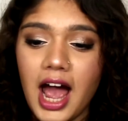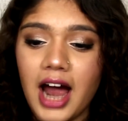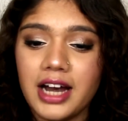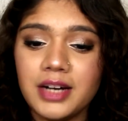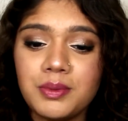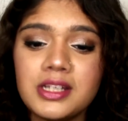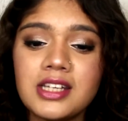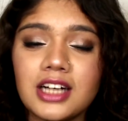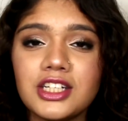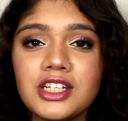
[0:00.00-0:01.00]
and it was
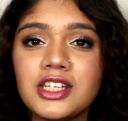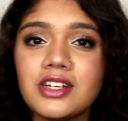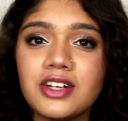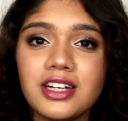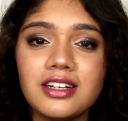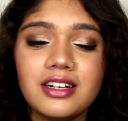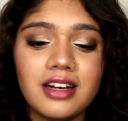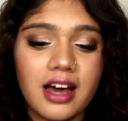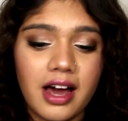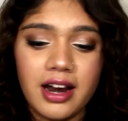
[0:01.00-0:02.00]
such a
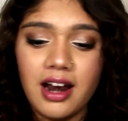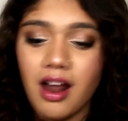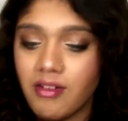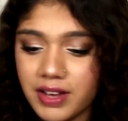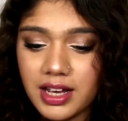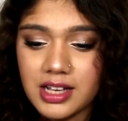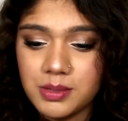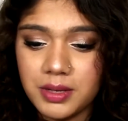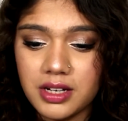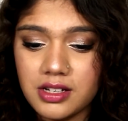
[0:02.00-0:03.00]
surreal and loving
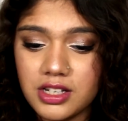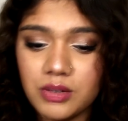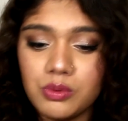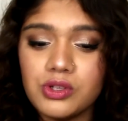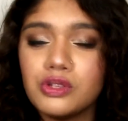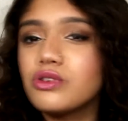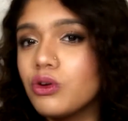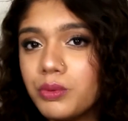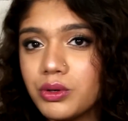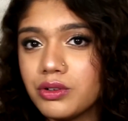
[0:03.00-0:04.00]
experience. She was
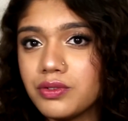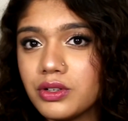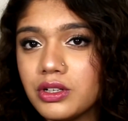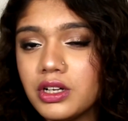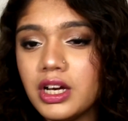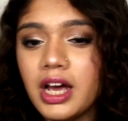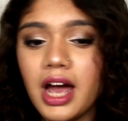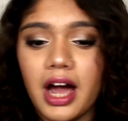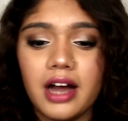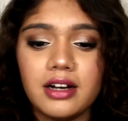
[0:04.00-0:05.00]
so beautiful
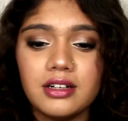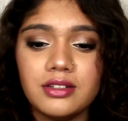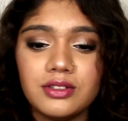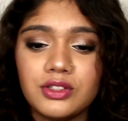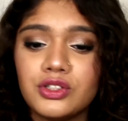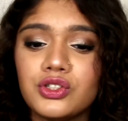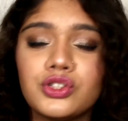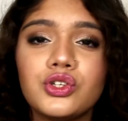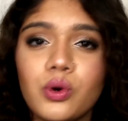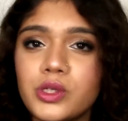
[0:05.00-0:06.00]
and
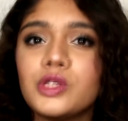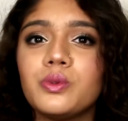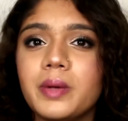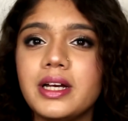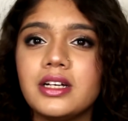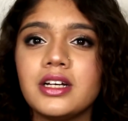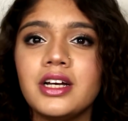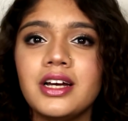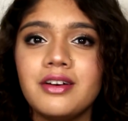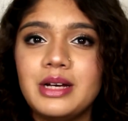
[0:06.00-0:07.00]
so sweet
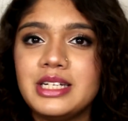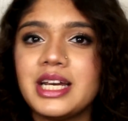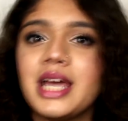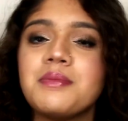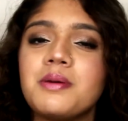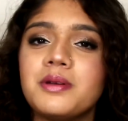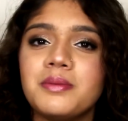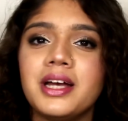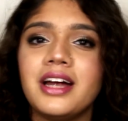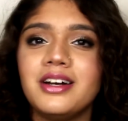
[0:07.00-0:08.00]
when she came up to
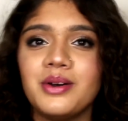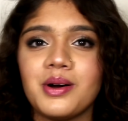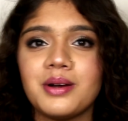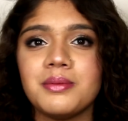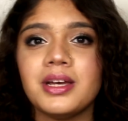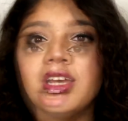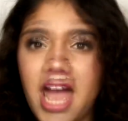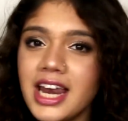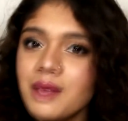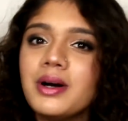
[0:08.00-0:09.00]
me and talked to me.
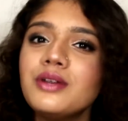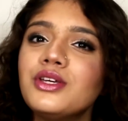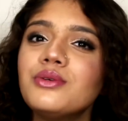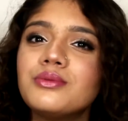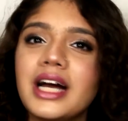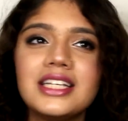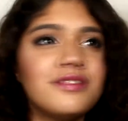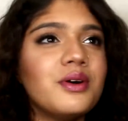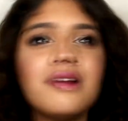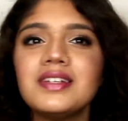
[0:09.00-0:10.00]
Anyone, you guys,
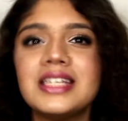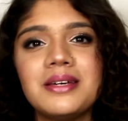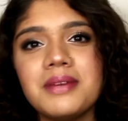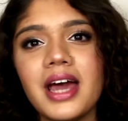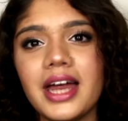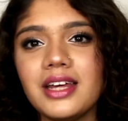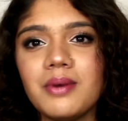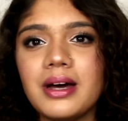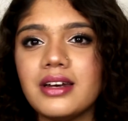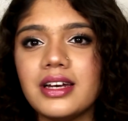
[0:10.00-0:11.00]
if you ever see me
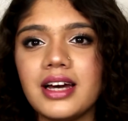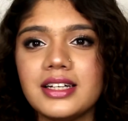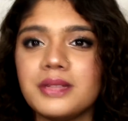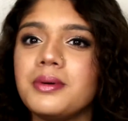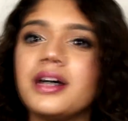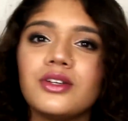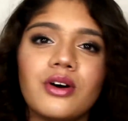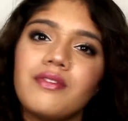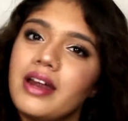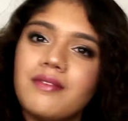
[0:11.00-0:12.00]
anywhere in Hyderabad
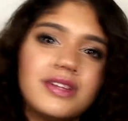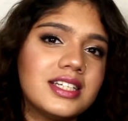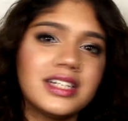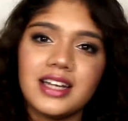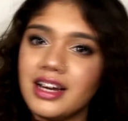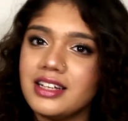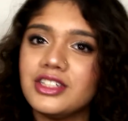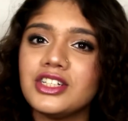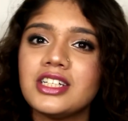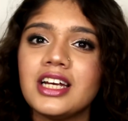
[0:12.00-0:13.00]
or when I'm visiting Delhi,
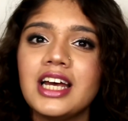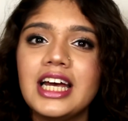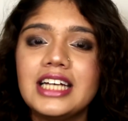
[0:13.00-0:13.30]
just